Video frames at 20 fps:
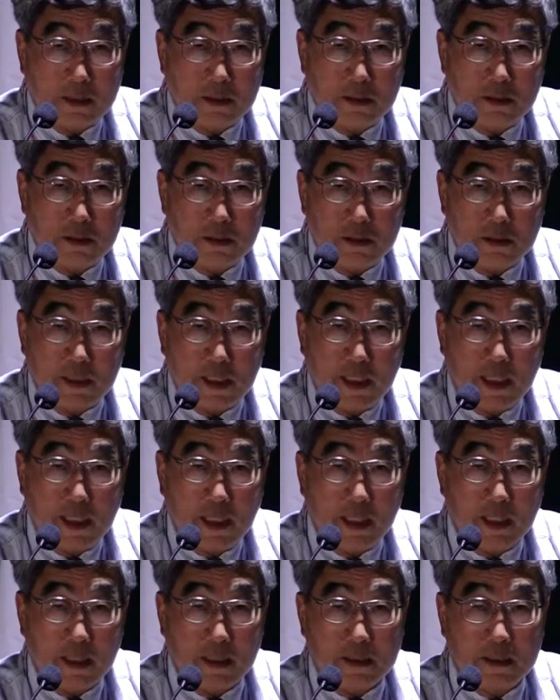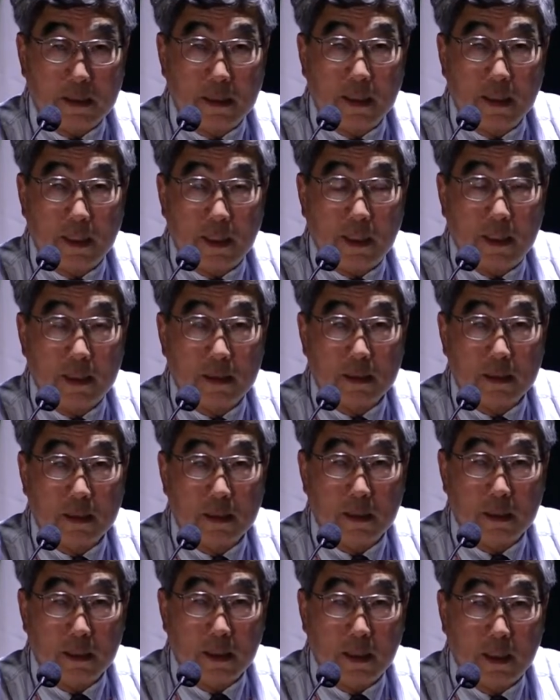2-3 years,
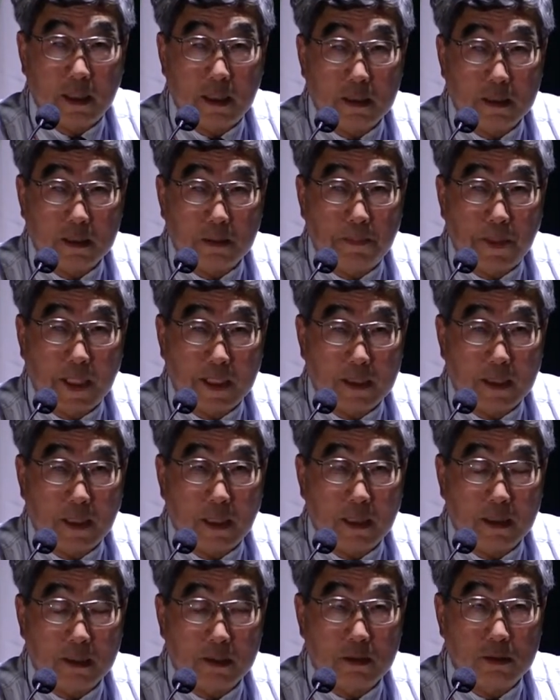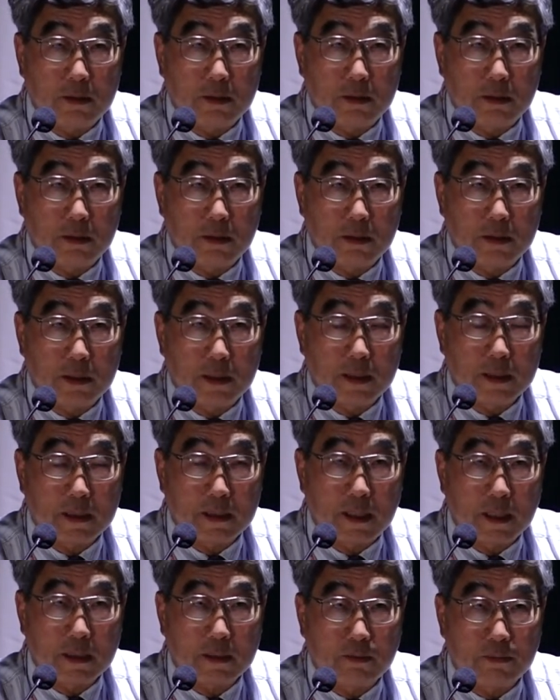it's better to
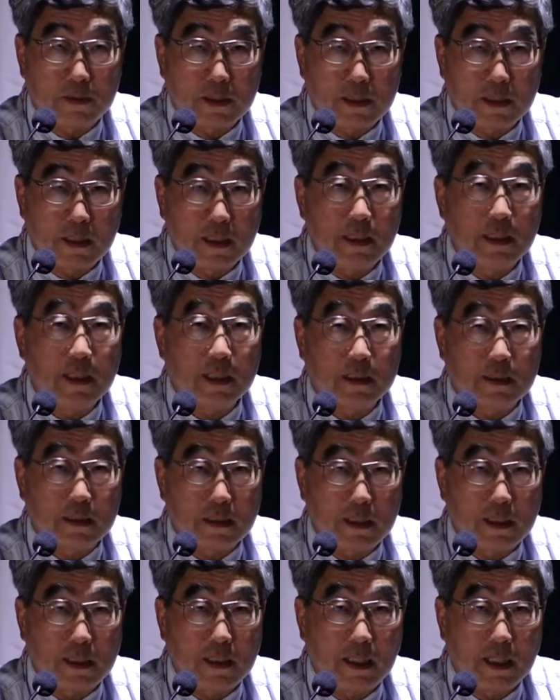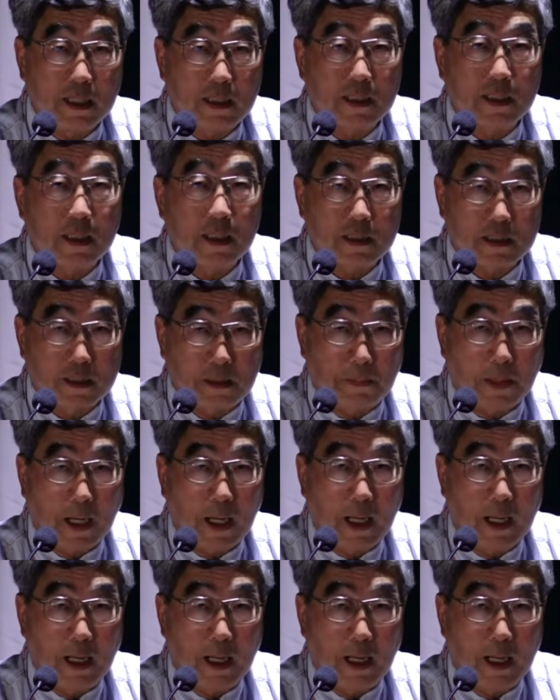discuss with the industry and customer.